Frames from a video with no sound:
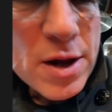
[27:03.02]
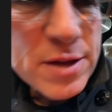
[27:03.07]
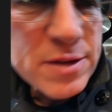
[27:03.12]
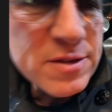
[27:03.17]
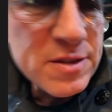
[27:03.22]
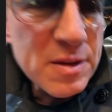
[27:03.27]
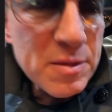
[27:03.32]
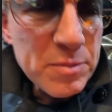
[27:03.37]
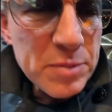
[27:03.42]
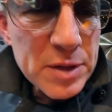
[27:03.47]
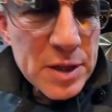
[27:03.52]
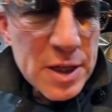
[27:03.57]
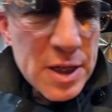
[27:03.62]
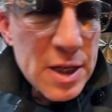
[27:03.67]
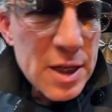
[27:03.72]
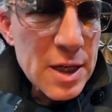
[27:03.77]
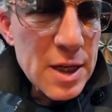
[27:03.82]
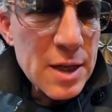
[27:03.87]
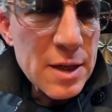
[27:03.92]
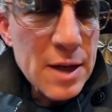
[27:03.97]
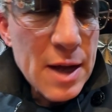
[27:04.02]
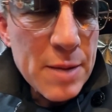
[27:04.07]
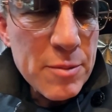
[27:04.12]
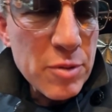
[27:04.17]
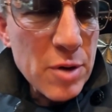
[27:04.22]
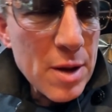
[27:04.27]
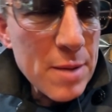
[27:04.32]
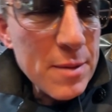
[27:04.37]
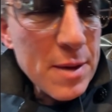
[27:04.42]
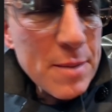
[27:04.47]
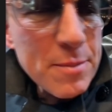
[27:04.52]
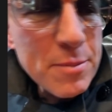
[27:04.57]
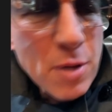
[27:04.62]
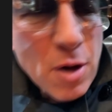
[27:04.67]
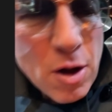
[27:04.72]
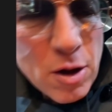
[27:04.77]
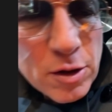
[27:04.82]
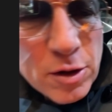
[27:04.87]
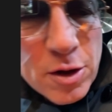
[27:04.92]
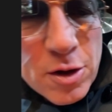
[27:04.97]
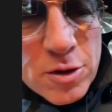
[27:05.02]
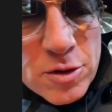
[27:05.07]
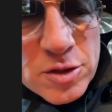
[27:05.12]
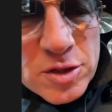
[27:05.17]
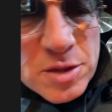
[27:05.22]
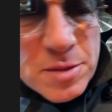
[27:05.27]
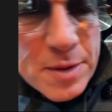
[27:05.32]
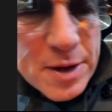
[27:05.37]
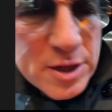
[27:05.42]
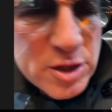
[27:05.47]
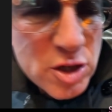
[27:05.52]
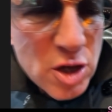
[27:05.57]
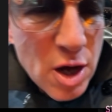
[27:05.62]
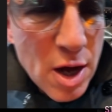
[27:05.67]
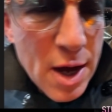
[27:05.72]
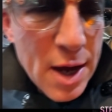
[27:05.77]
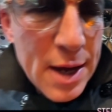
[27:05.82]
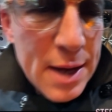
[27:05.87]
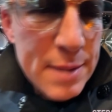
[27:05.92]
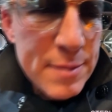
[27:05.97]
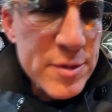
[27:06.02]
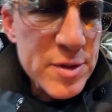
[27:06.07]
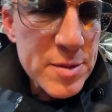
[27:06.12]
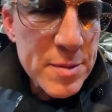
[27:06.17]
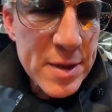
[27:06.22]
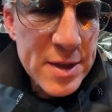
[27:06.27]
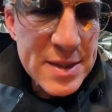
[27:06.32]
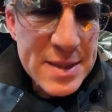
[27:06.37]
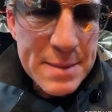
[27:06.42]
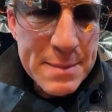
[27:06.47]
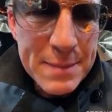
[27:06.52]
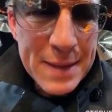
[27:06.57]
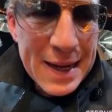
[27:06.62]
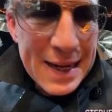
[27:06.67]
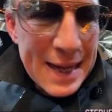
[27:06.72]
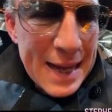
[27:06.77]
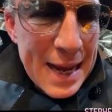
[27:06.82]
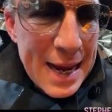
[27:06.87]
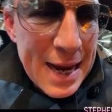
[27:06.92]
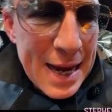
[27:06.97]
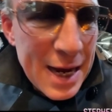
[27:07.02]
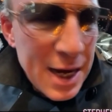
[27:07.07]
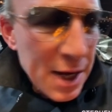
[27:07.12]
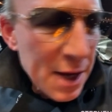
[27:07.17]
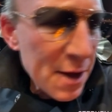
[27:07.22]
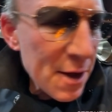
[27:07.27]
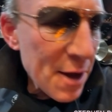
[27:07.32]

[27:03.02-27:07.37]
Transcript: in timpani, and I brought my bongos and my chimes and my timbale.